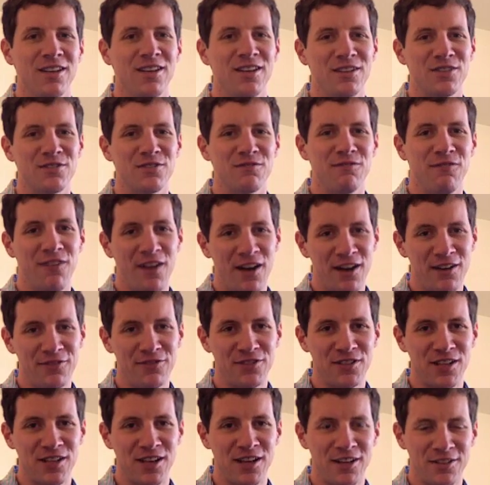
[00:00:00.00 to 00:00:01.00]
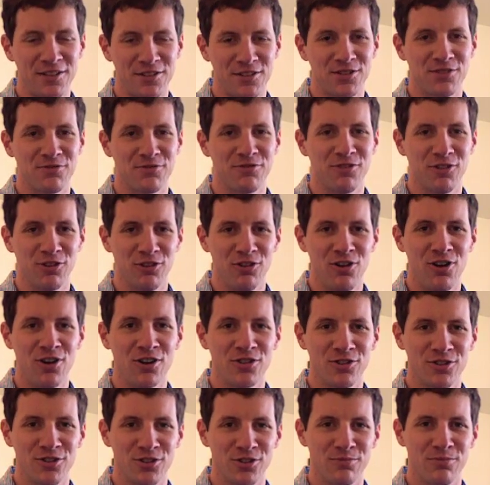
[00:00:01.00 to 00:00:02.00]
it's 5 tasks for
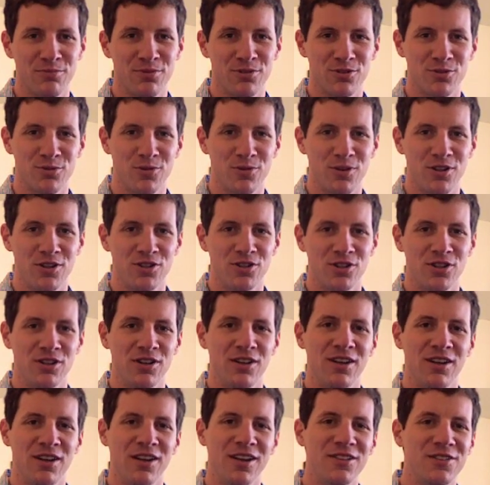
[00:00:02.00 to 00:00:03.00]
long-term persuasion,